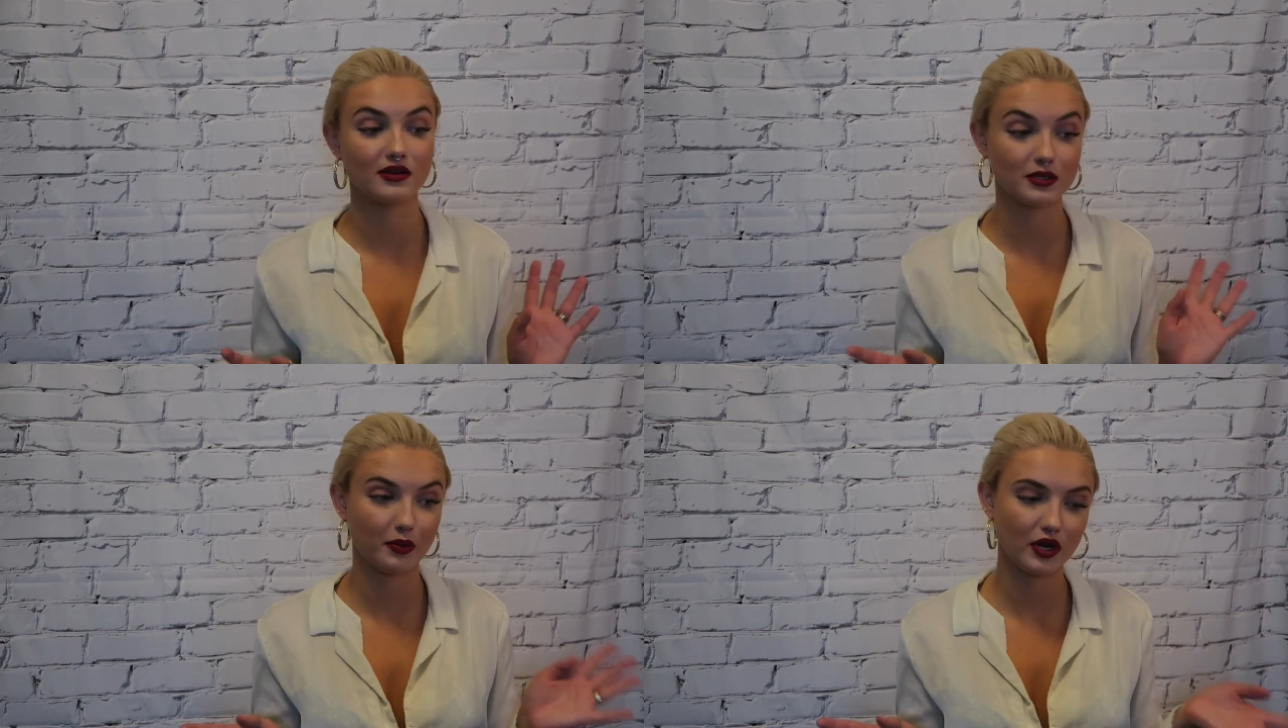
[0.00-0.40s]

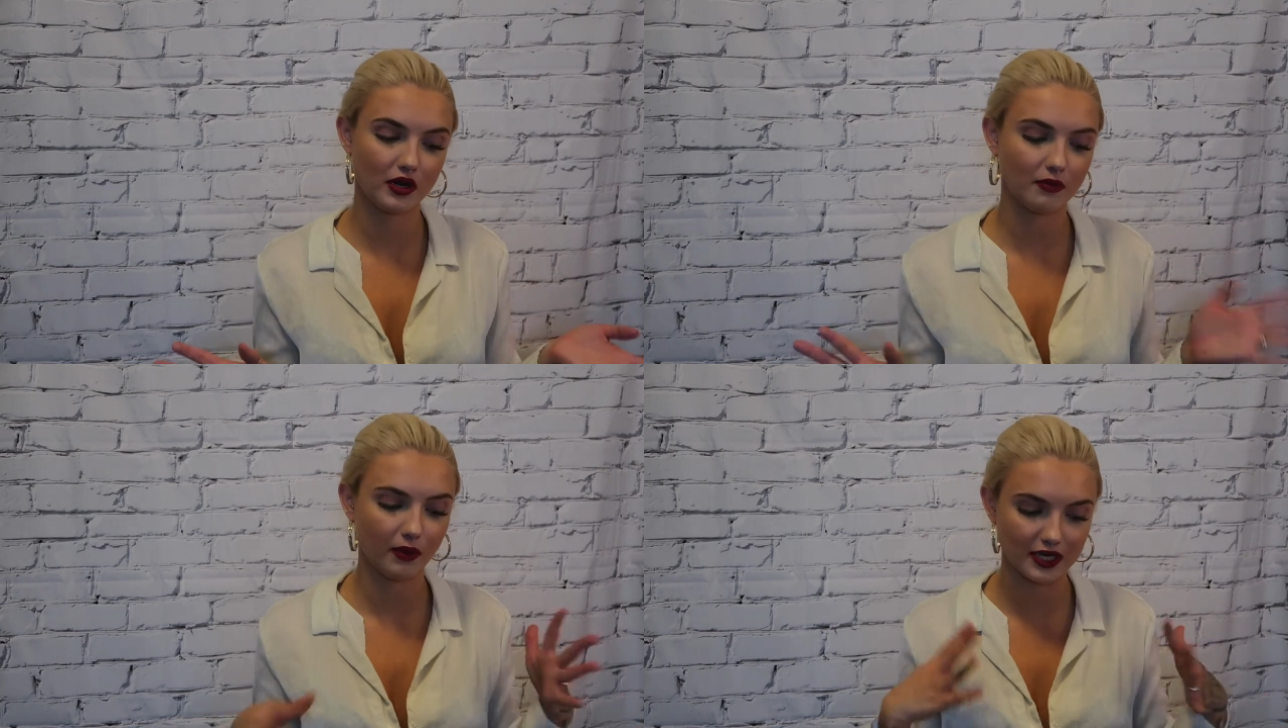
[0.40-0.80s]
It's a pretty
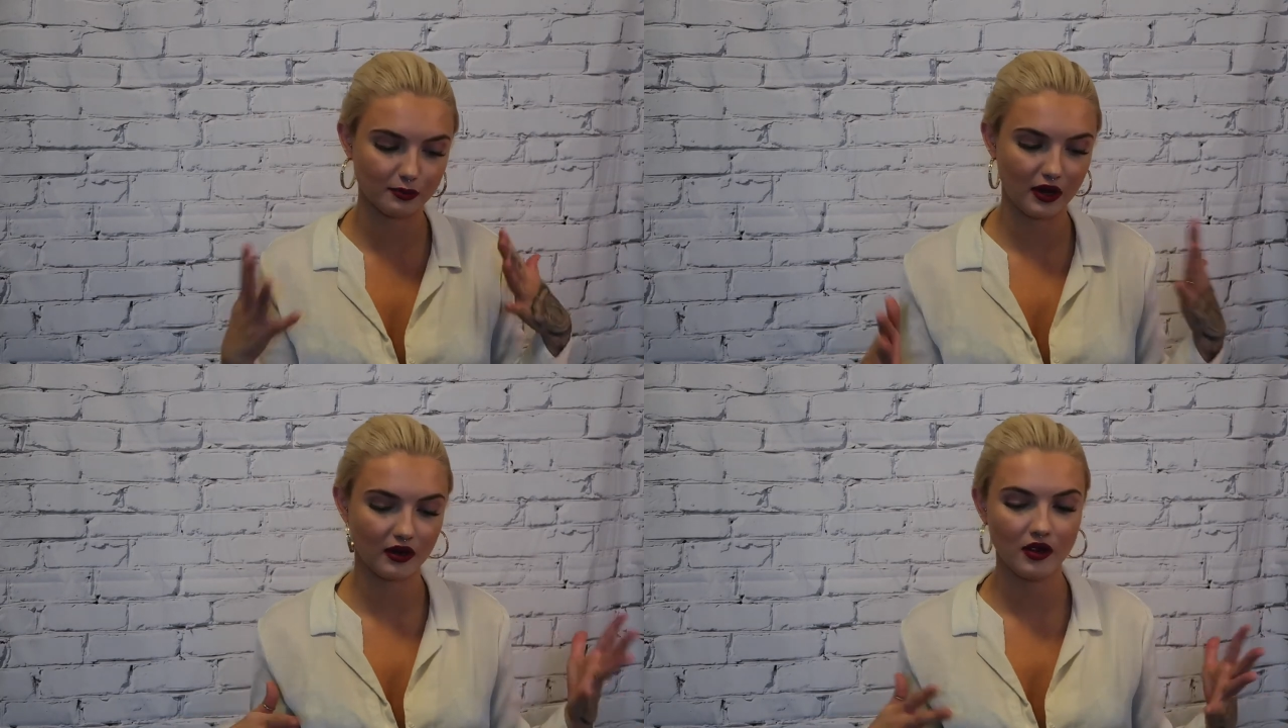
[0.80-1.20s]
good price
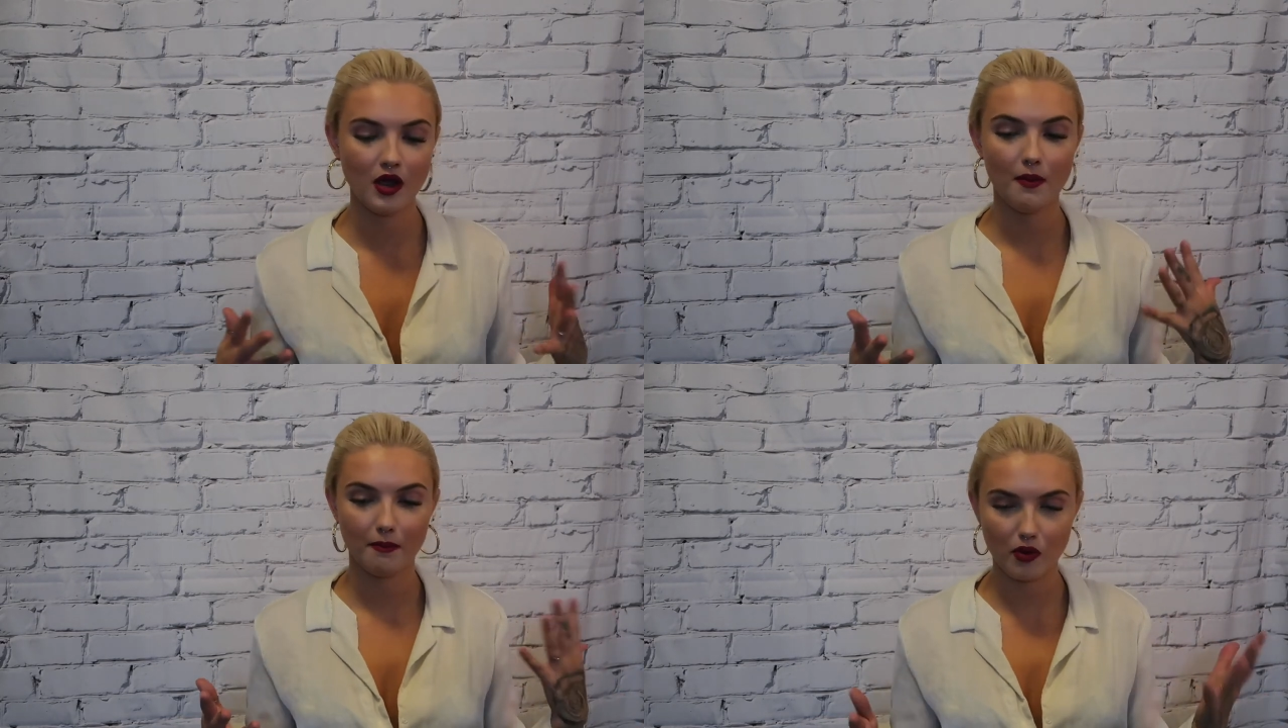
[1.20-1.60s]

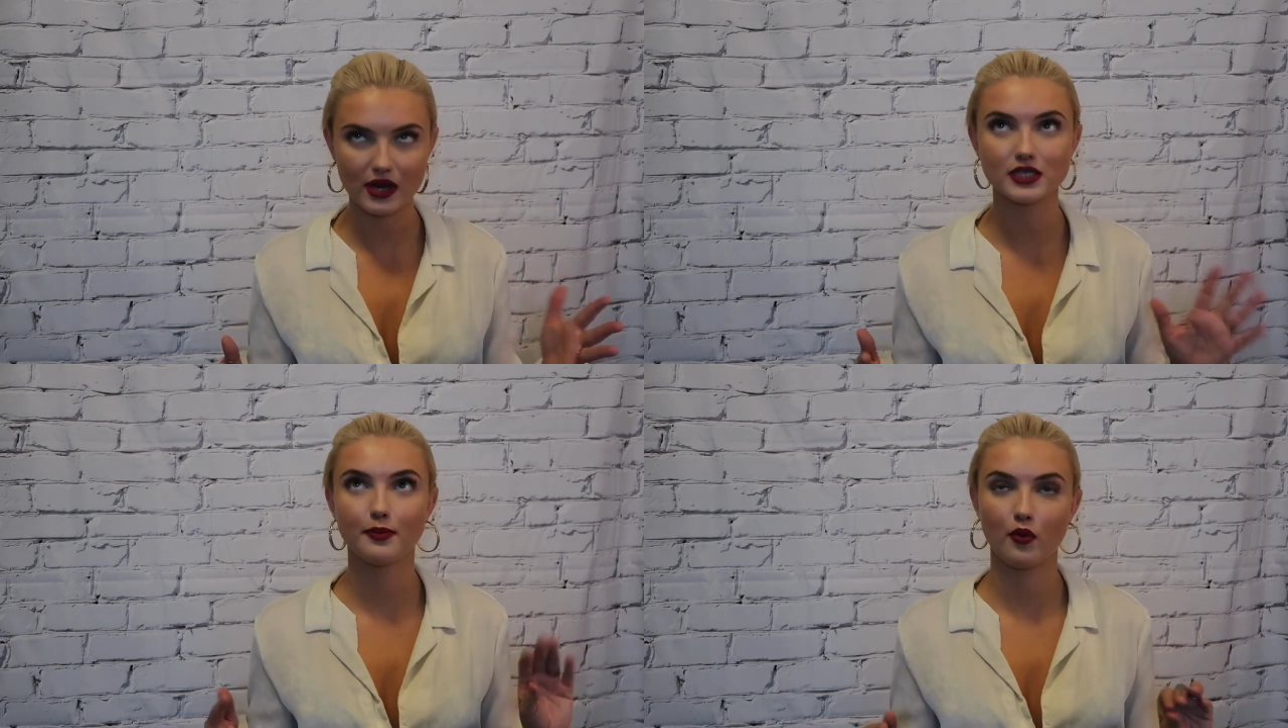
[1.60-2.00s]

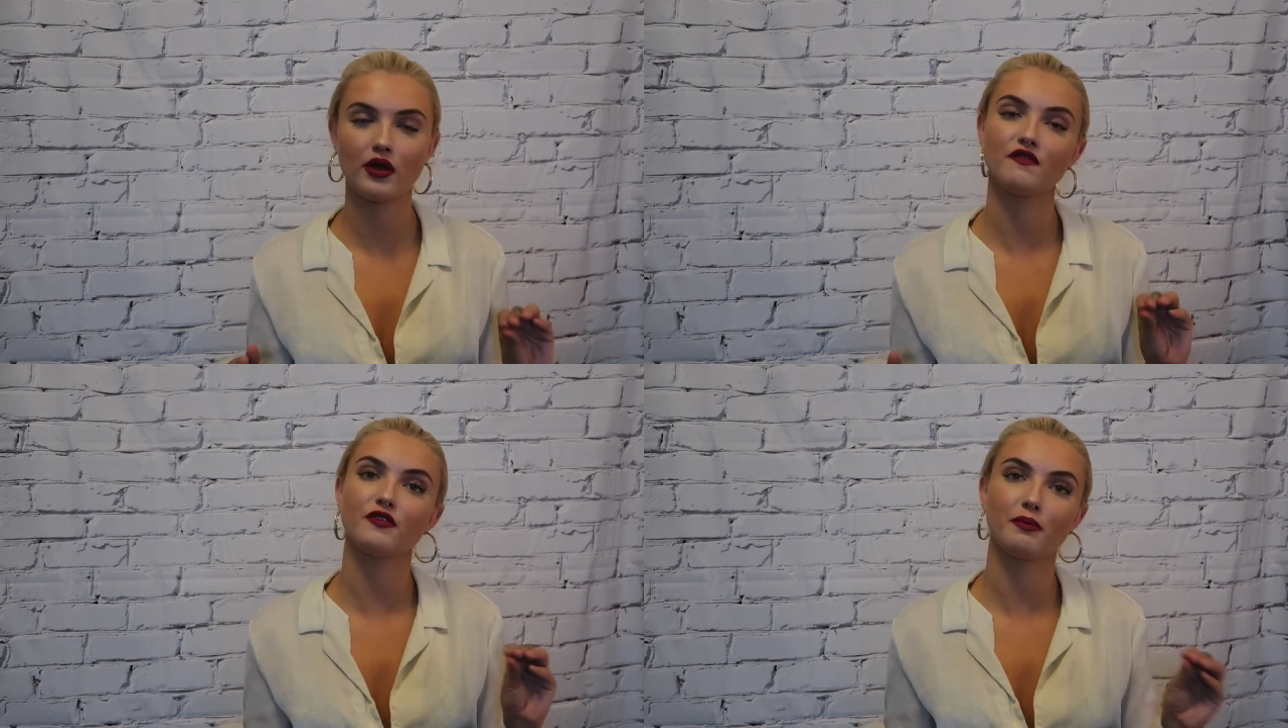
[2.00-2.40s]
point for